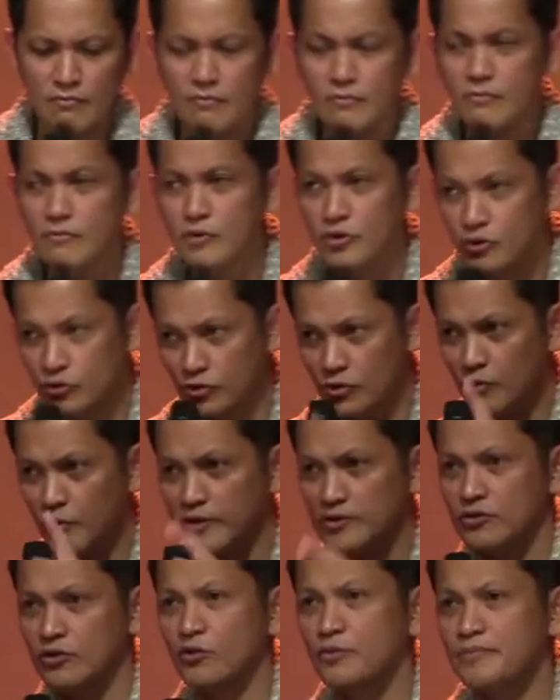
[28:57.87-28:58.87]
You do what
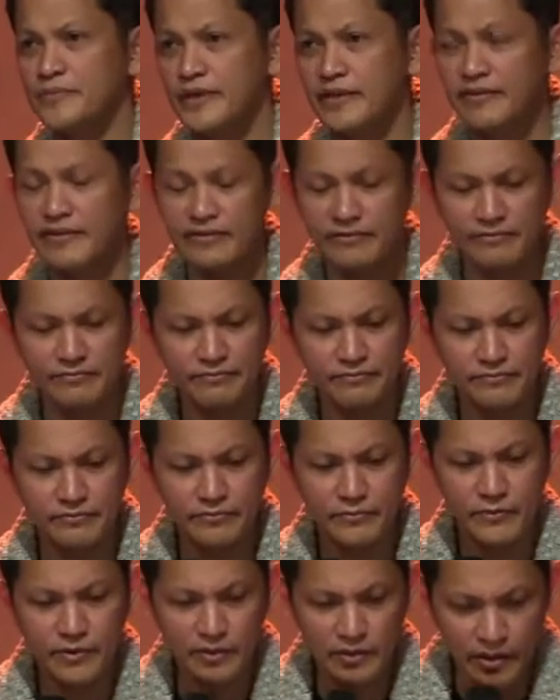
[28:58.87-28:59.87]
Job did.
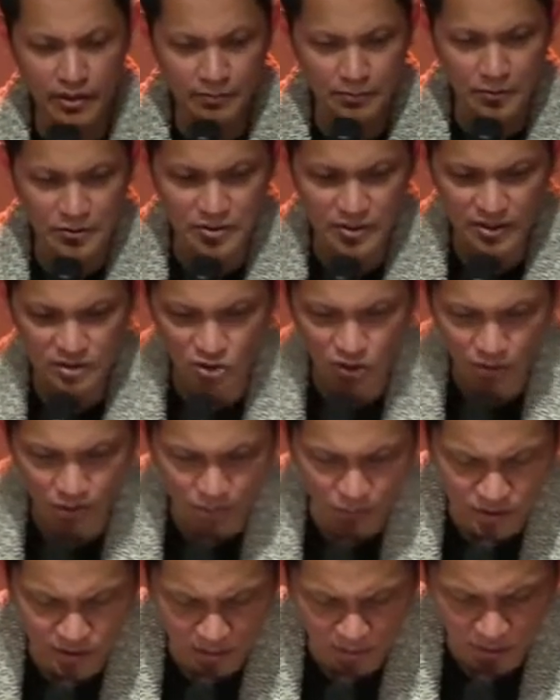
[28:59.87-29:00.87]
Dito po sa
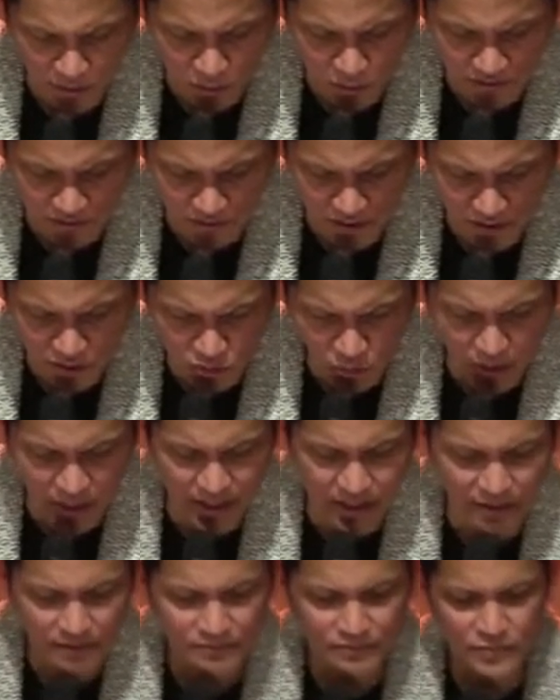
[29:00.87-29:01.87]
Job chapter 1 verse
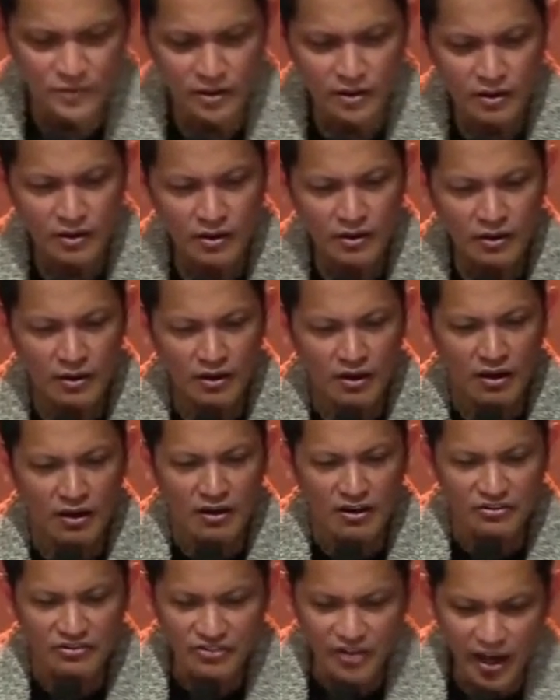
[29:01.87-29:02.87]
20.
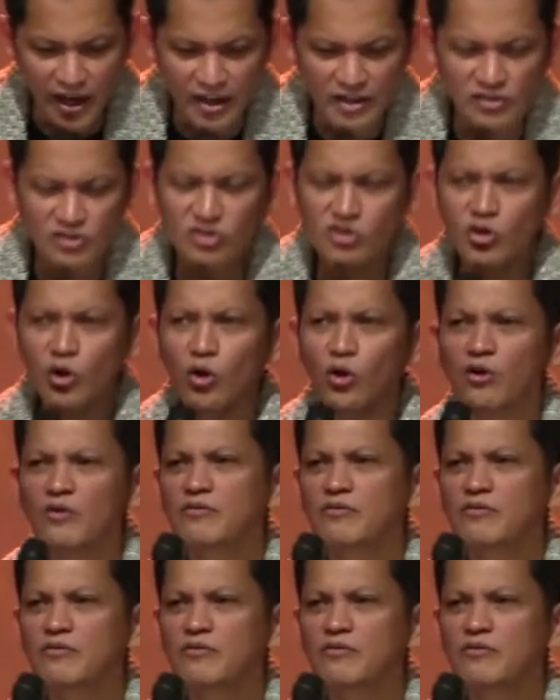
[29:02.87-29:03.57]
Then Job